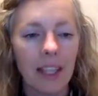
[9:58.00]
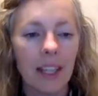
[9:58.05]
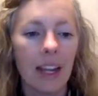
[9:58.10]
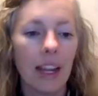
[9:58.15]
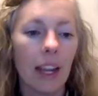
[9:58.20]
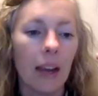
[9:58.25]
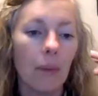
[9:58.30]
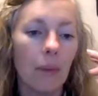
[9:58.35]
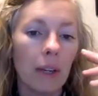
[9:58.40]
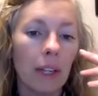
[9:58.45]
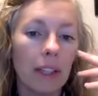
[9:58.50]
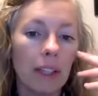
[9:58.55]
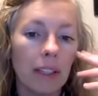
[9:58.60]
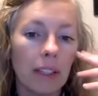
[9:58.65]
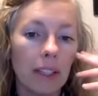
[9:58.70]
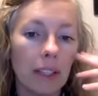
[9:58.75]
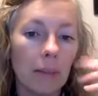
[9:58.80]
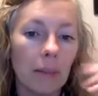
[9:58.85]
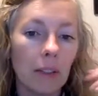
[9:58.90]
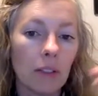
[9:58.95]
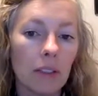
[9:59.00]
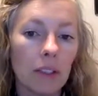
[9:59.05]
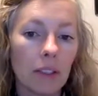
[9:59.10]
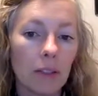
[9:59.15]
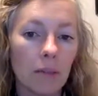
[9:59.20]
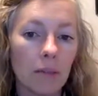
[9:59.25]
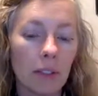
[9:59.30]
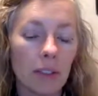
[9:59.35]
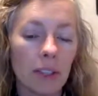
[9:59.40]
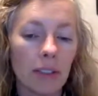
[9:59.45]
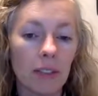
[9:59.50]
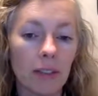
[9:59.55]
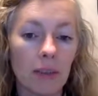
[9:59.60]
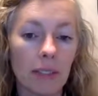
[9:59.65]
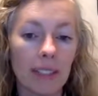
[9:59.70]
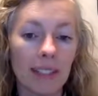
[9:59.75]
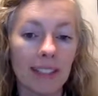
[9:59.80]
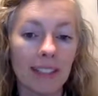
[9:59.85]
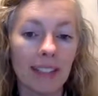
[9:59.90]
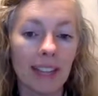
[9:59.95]
And when the immune system perceives
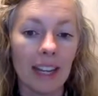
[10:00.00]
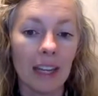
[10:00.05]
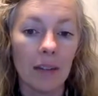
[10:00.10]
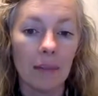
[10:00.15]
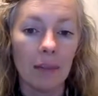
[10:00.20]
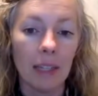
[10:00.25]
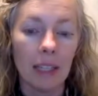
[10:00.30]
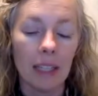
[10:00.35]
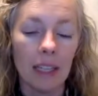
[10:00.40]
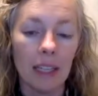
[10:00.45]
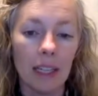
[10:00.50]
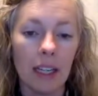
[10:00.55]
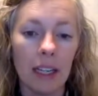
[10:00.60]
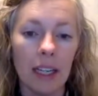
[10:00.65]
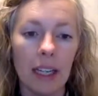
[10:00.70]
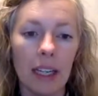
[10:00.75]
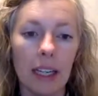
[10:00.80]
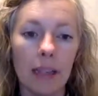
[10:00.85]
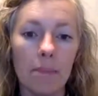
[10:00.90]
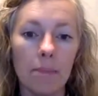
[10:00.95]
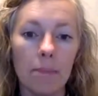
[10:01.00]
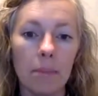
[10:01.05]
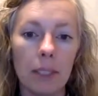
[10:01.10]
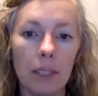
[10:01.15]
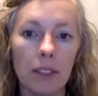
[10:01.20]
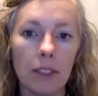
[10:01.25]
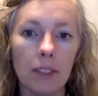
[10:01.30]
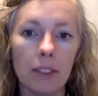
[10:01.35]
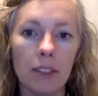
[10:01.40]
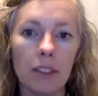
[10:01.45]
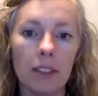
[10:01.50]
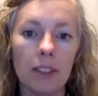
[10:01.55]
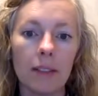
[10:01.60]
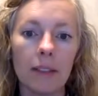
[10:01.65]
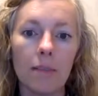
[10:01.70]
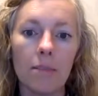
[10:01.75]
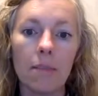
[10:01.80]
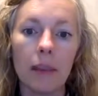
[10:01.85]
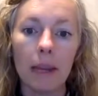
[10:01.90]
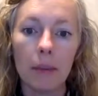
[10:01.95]
something as an enemy, it builds
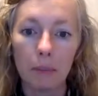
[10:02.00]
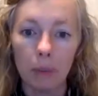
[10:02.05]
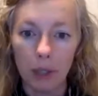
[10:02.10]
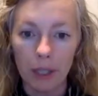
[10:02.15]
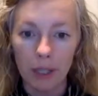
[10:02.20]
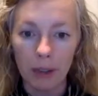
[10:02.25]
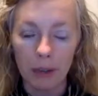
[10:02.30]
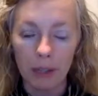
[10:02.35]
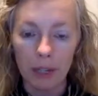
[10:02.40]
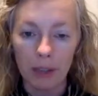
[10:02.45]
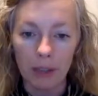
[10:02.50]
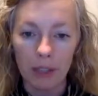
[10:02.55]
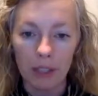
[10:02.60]
memory around